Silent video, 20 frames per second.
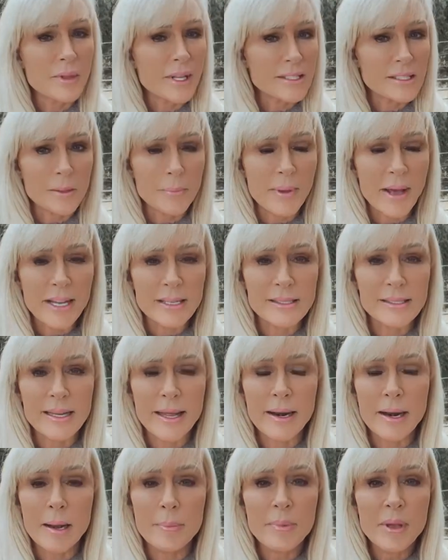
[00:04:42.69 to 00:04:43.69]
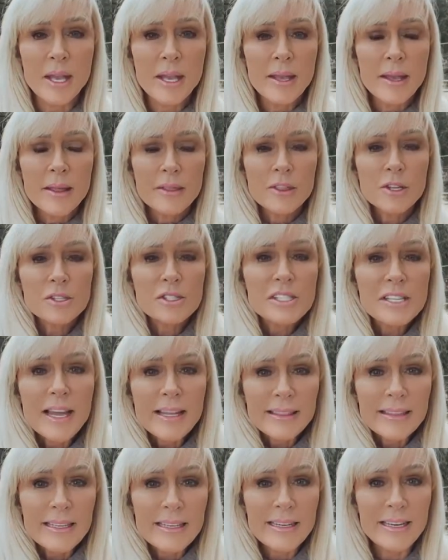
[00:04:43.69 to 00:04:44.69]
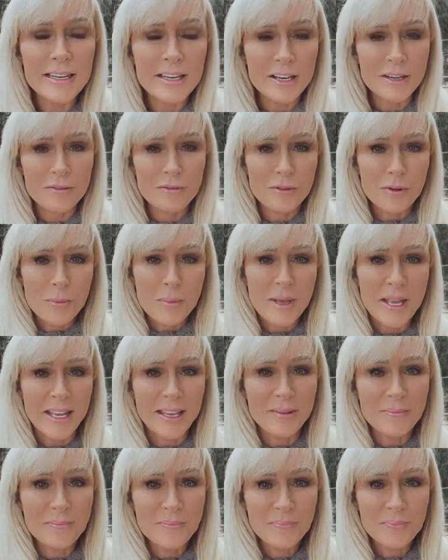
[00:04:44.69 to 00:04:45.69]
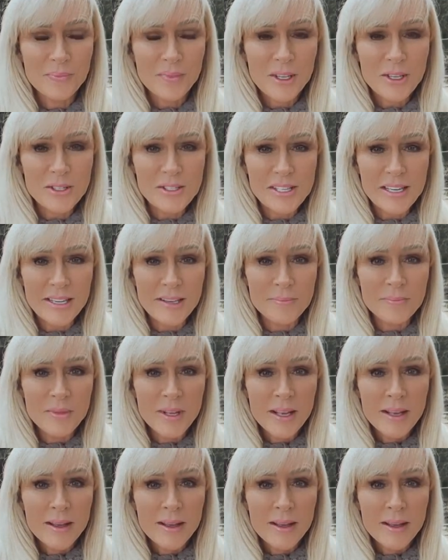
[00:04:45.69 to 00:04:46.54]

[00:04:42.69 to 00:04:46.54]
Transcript: That's a bad setup. There's nothing in it for me, you see.